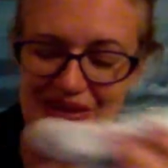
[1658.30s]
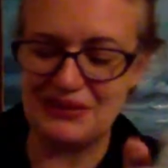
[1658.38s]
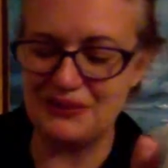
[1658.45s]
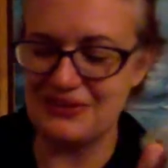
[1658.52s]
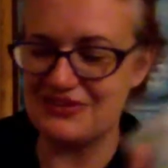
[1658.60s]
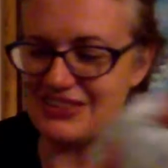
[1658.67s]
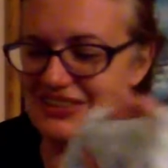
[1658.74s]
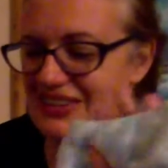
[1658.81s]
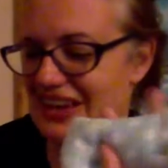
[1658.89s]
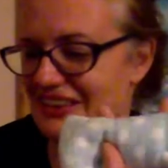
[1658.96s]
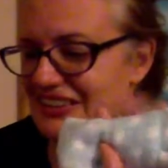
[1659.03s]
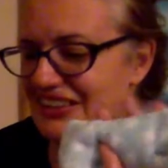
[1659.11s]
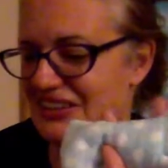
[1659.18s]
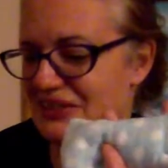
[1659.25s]
We'll see. I
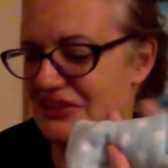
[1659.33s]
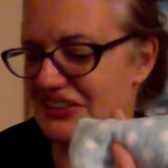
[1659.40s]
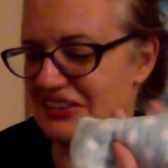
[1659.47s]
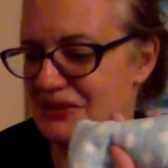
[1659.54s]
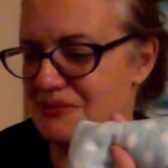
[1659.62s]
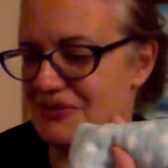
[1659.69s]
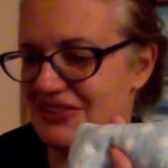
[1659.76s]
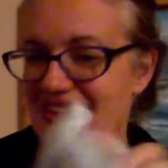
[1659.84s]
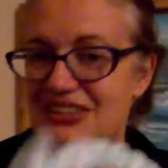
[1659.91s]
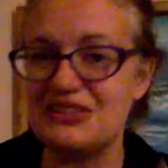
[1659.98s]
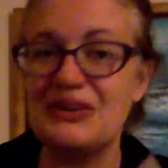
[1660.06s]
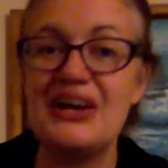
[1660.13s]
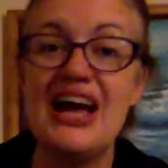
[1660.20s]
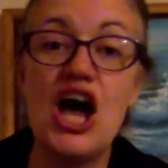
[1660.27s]
thought I would like it more than I do.